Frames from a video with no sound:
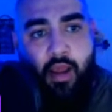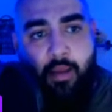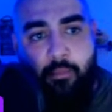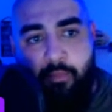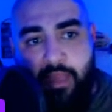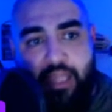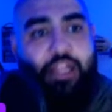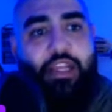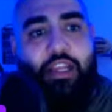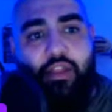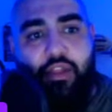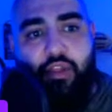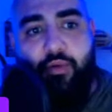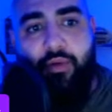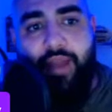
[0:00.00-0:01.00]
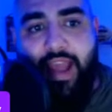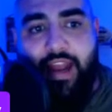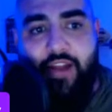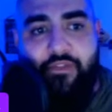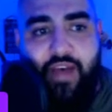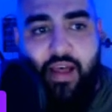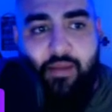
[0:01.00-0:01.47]
million 3
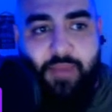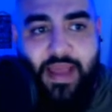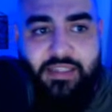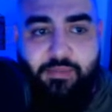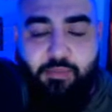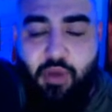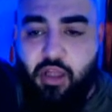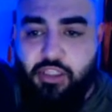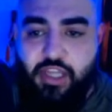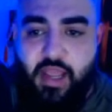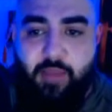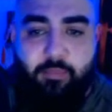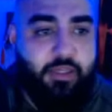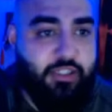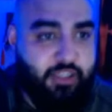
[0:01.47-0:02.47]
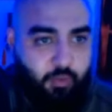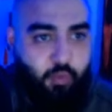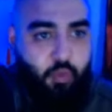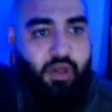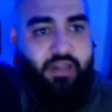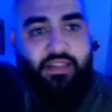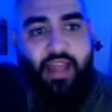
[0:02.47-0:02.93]
NFL Best Ball Championship.
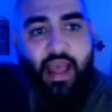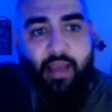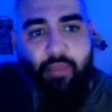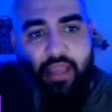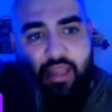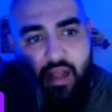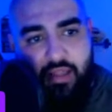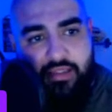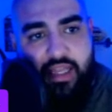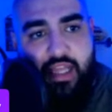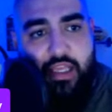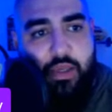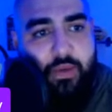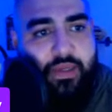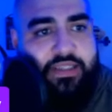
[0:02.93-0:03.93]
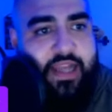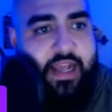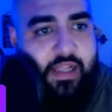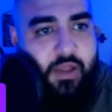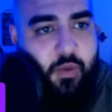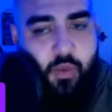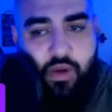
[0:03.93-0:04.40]
What does that mean? I'll tell you
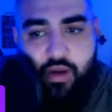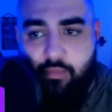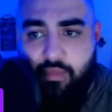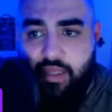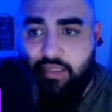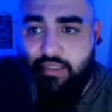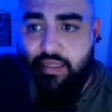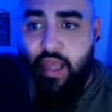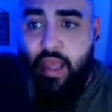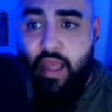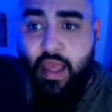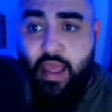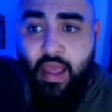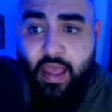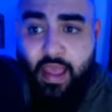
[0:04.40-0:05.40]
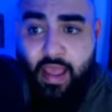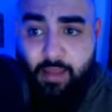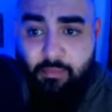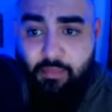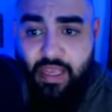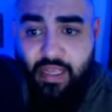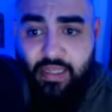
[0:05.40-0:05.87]
exactly what it means.
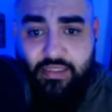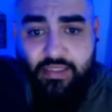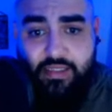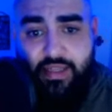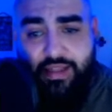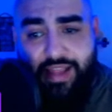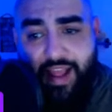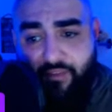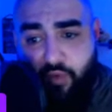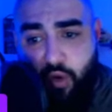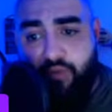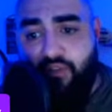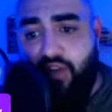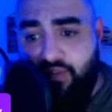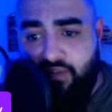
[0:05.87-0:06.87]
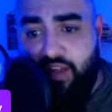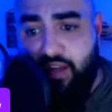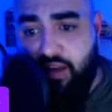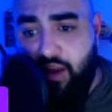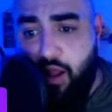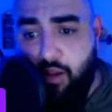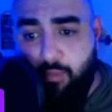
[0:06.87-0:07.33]
It means that for a
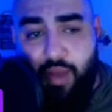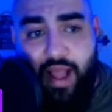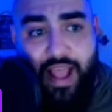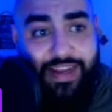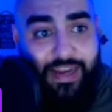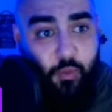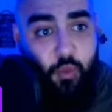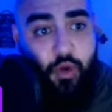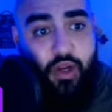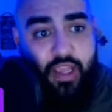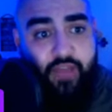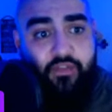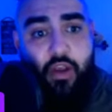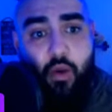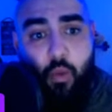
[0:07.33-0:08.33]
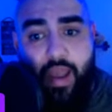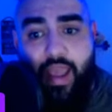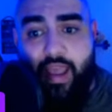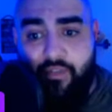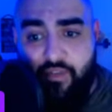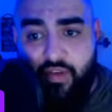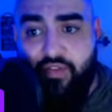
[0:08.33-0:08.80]
$15 buy-in, and we're giving
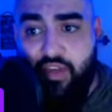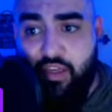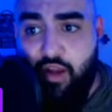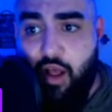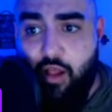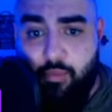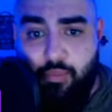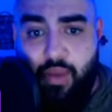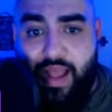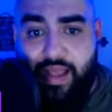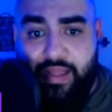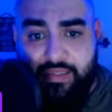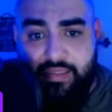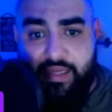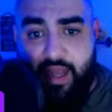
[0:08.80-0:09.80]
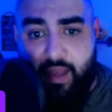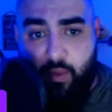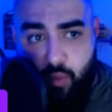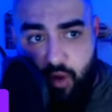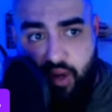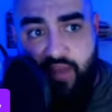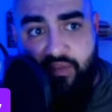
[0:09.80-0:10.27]
away a $15 buy-in today.
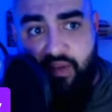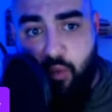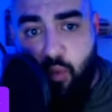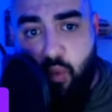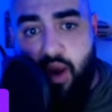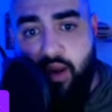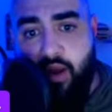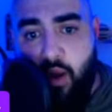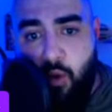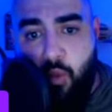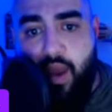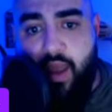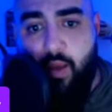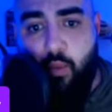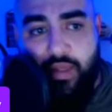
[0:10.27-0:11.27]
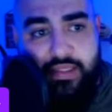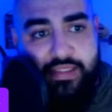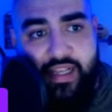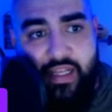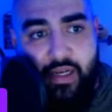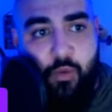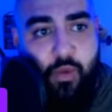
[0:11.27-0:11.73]
We're giving one
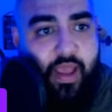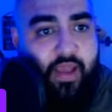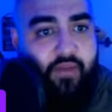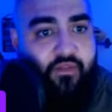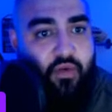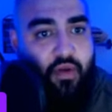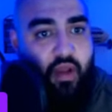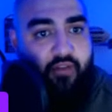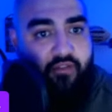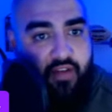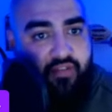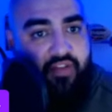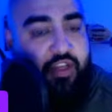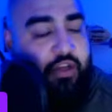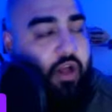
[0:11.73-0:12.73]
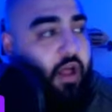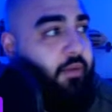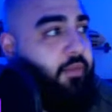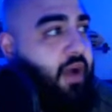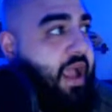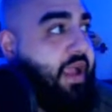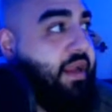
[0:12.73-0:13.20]
ticket away for a
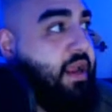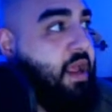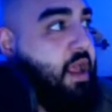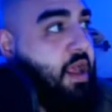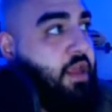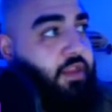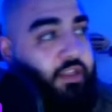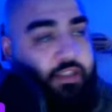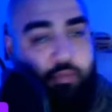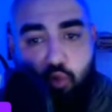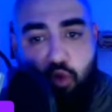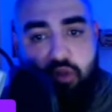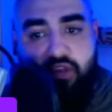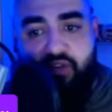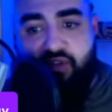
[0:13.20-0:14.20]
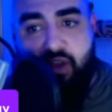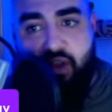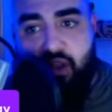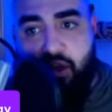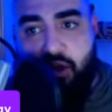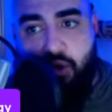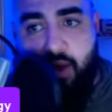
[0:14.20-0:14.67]
$15 buy-in. The sports
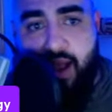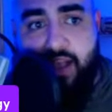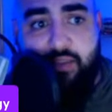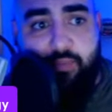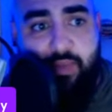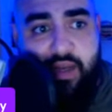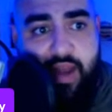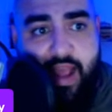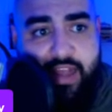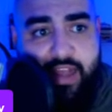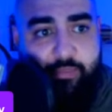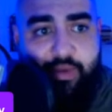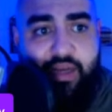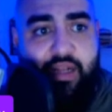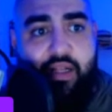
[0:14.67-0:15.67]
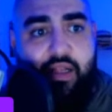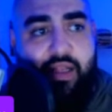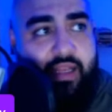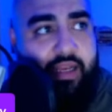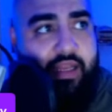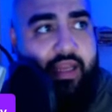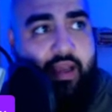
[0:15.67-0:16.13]
affiliate crew has been
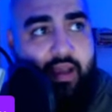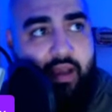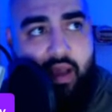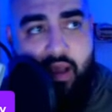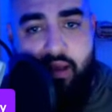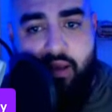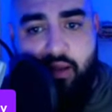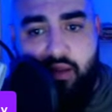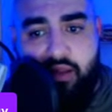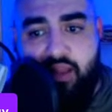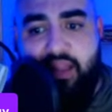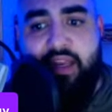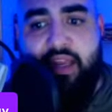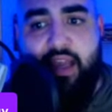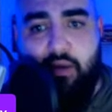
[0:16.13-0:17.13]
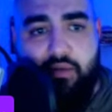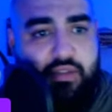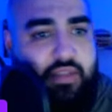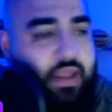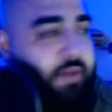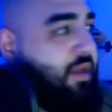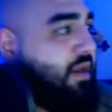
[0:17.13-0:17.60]
cleaning it.
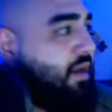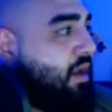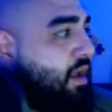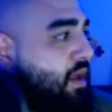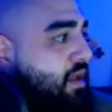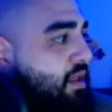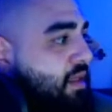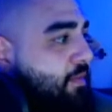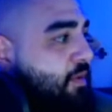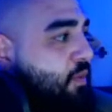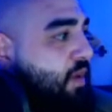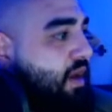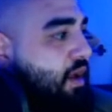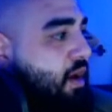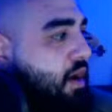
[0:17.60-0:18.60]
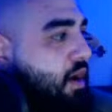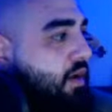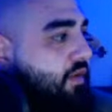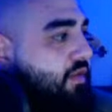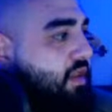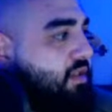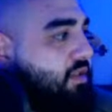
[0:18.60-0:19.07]
They've been winning
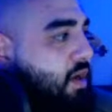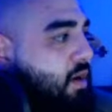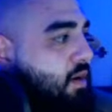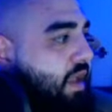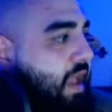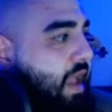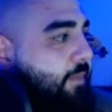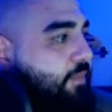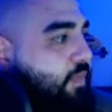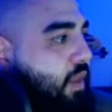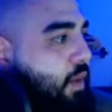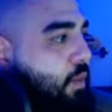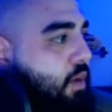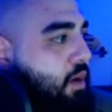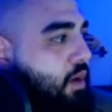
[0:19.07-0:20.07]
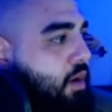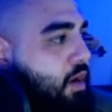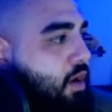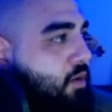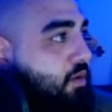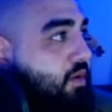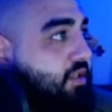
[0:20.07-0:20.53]
all of these. Okay, we're gonna
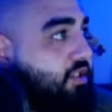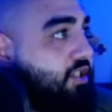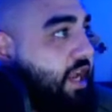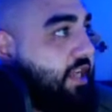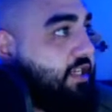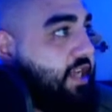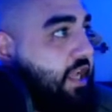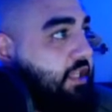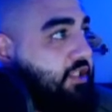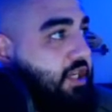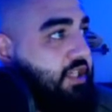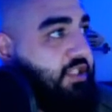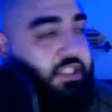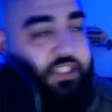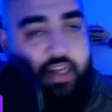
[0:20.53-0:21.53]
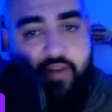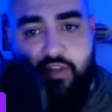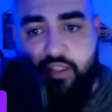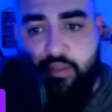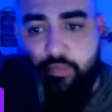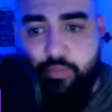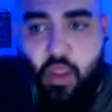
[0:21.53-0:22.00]
go Justin
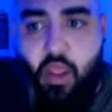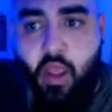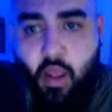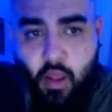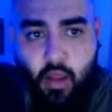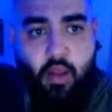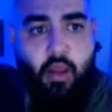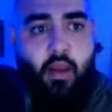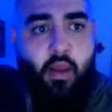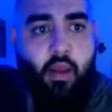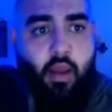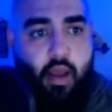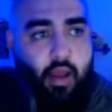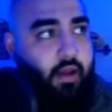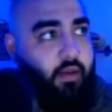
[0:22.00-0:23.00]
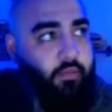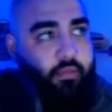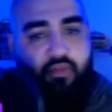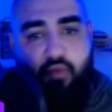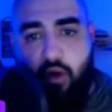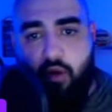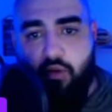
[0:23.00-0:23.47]
Jefferson.
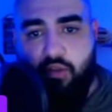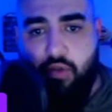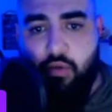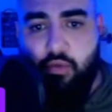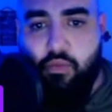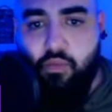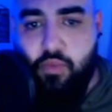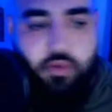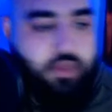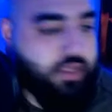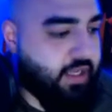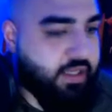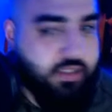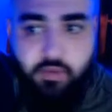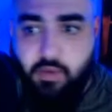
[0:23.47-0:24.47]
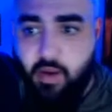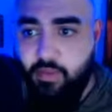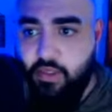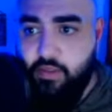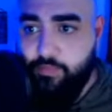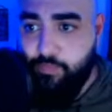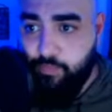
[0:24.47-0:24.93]
Before I was so rudely
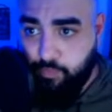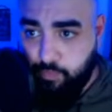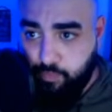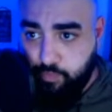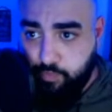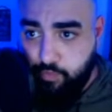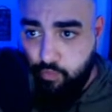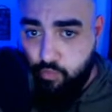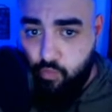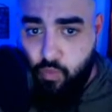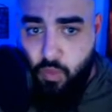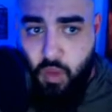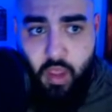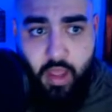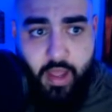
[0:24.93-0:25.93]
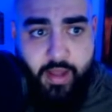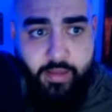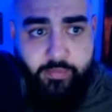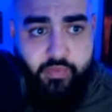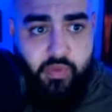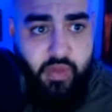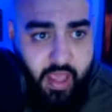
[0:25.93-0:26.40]
interrupted.
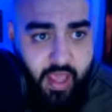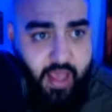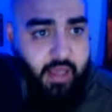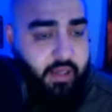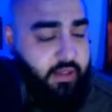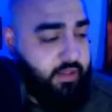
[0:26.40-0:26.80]
Yeah.